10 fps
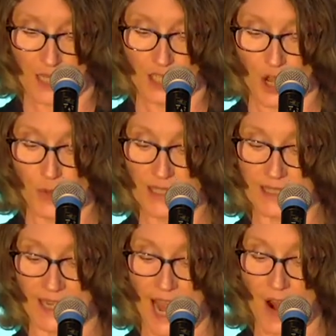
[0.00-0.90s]
known as
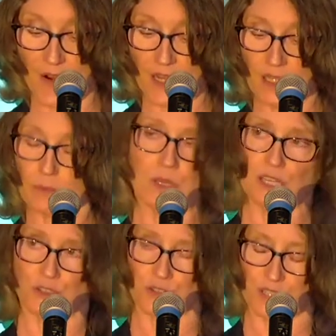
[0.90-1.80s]
an arrogant
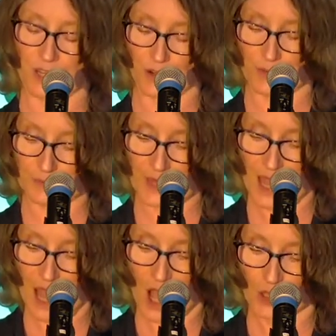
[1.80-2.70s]
pleasure seeker,
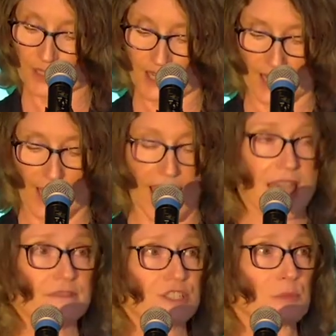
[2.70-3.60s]
hosting a
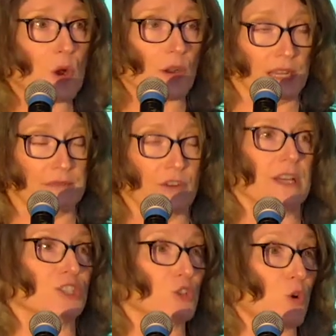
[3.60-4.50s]
lavish party for
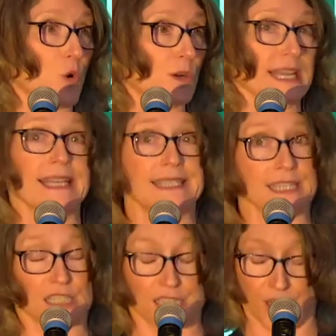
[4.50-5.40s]
his court and
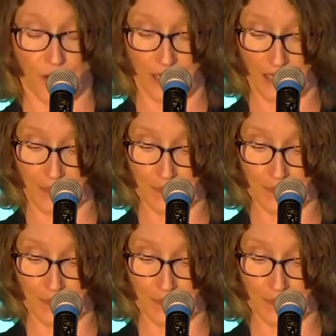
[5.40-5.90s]
dignitaries.